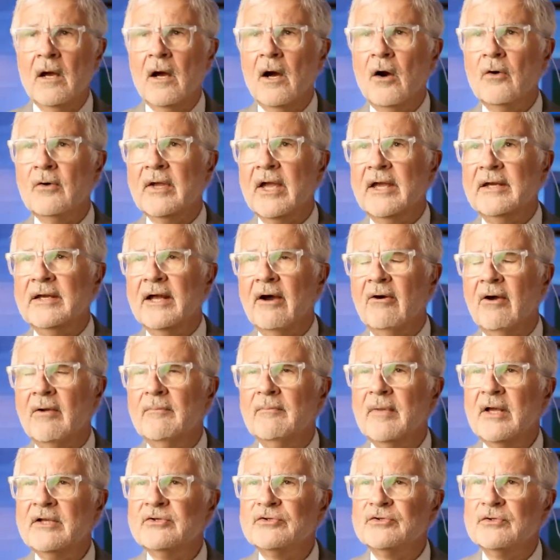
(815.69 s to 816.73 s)
Okay, now I
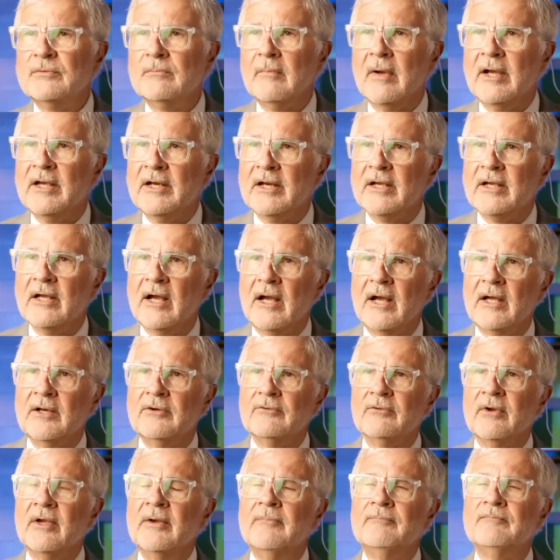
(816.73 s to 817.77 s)
mentioned
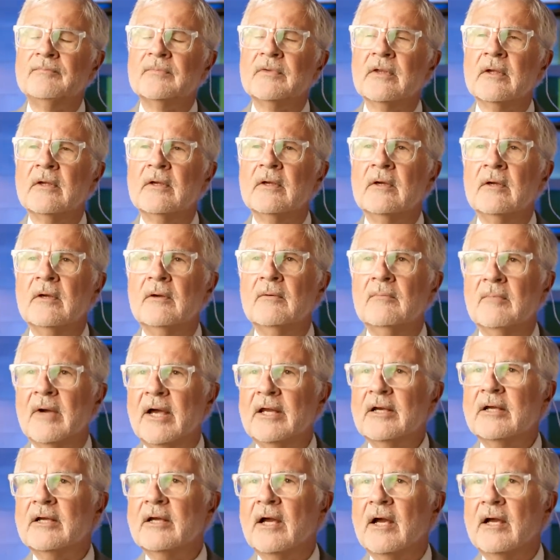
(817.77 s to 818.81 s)
mitochondria.
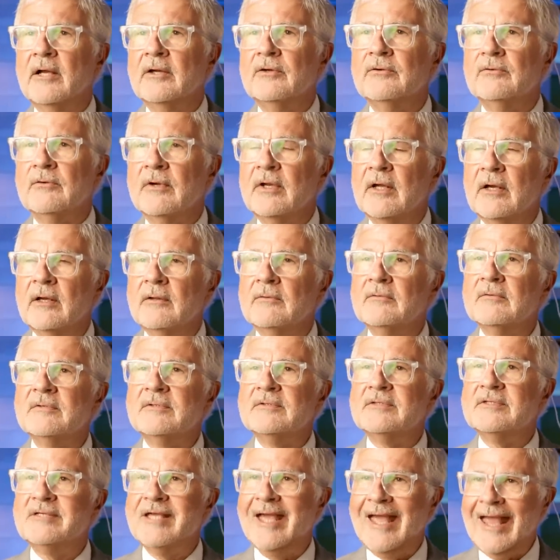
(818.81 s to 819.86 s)
Mitochondria
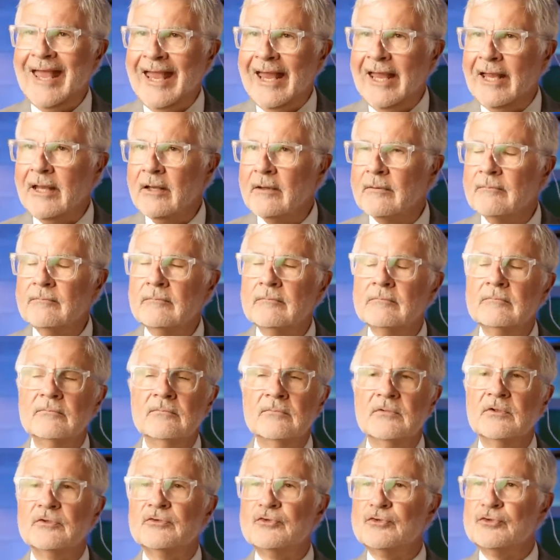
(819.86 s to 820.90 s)
take
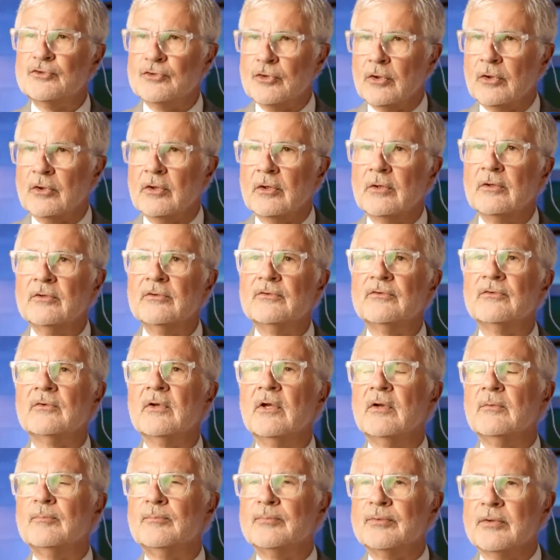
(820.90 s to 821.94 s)
the sugars
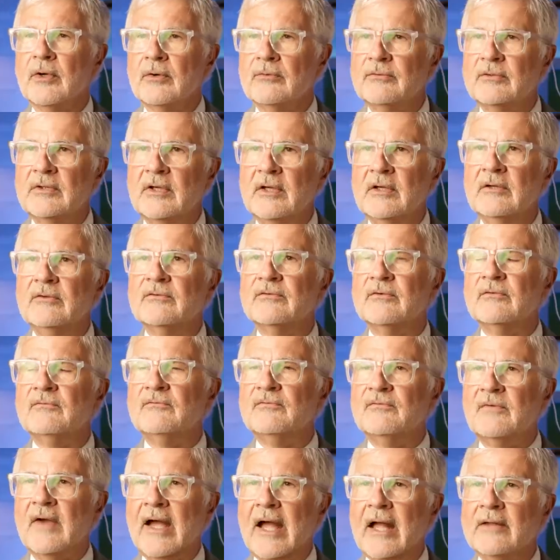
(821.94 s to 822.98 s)
and proteins
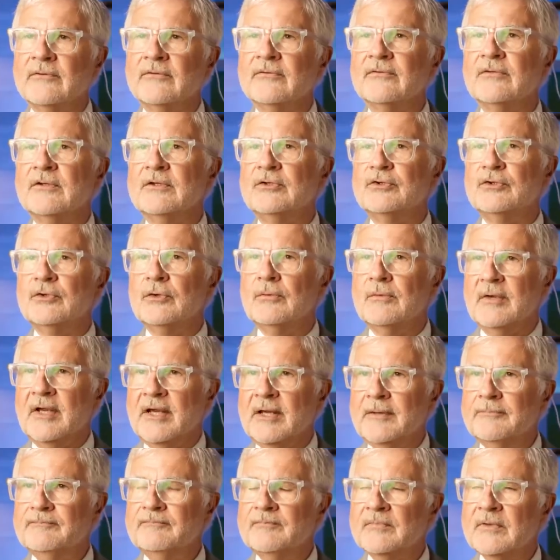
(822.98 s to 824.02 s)
and fats that you
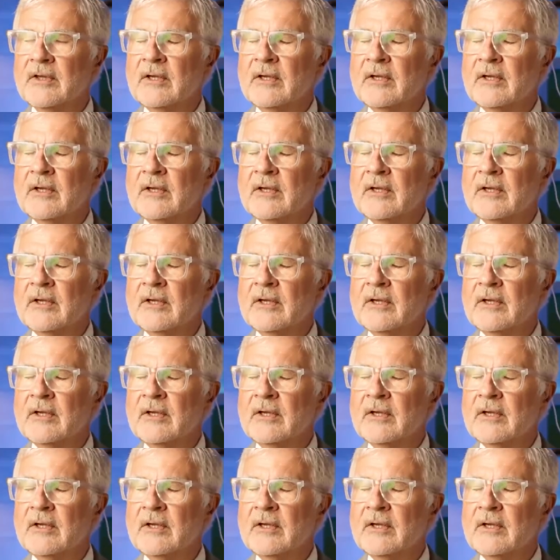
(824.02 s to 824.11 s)
eat,